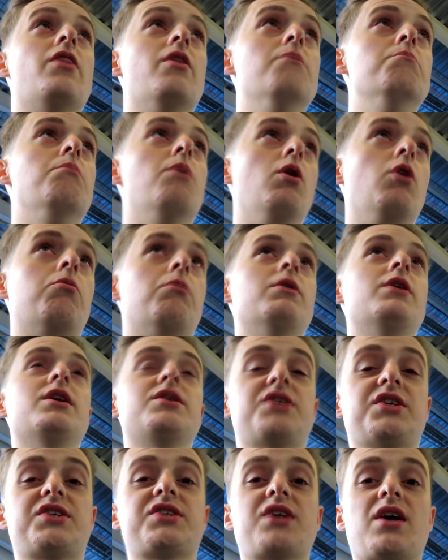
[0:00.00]
at the moment
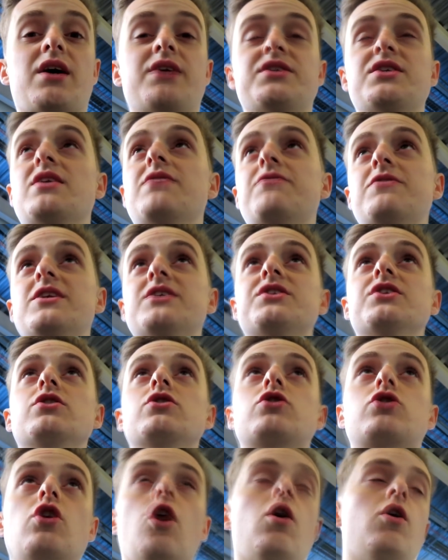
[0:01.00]
as it stands, if he isn't
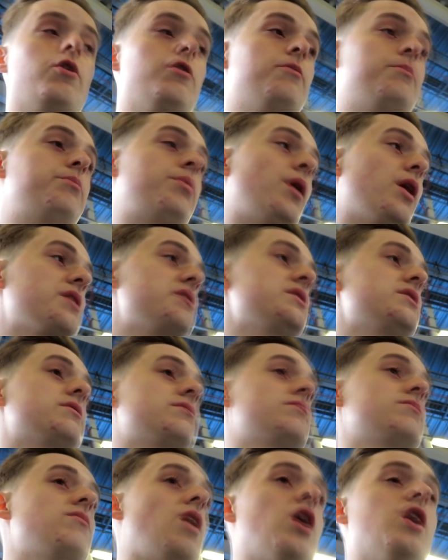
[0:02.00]
gone by
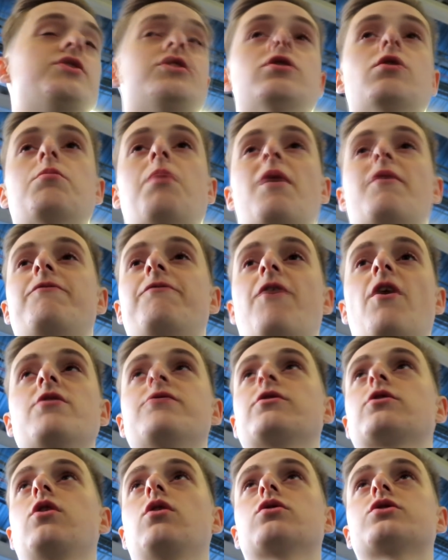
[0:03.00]
I don't know about five
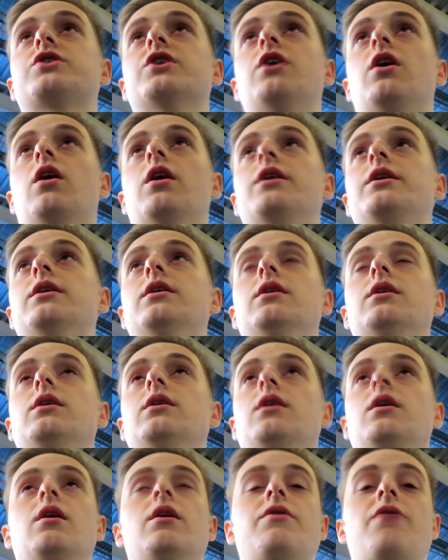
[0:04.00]
o'clock tonight,
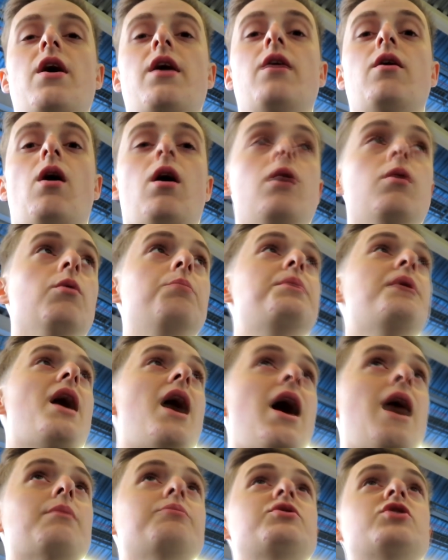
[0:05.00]
then I will be
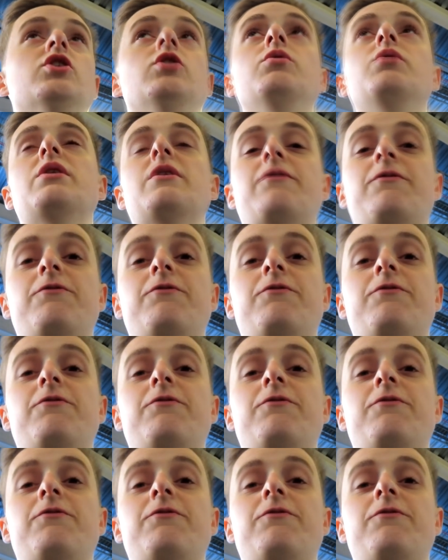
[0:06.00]
absolutely